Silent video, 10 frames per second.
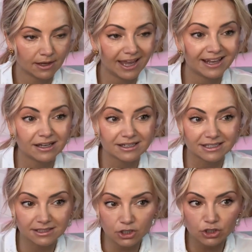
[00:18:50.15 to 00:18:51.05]
And the
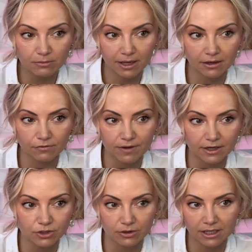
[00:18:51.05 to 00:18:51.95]
decision-making
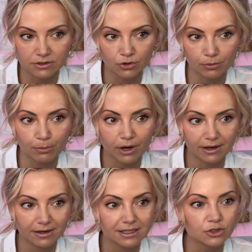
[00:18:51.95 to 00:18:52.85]
factor is your
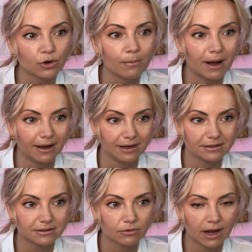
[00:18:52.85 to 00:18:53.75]
brain, is your mind,
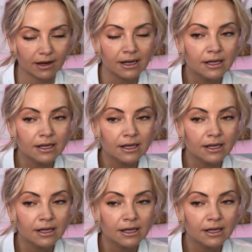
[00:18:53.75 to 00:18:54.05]
right?